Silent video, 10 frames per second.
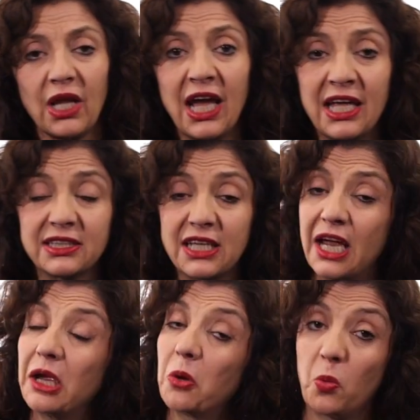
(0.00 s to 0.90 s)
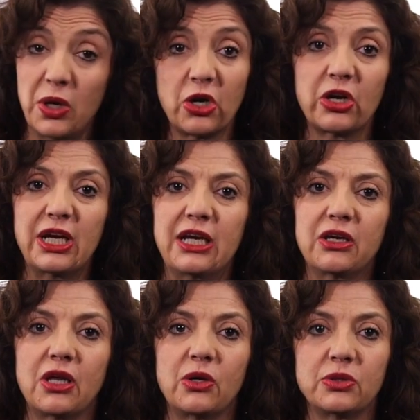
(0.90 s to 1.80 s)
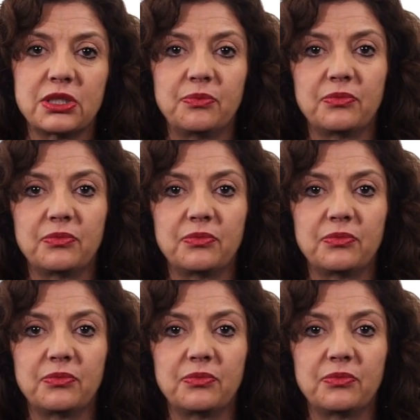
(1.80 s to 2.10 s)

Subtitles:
and say, we're not going to hear those.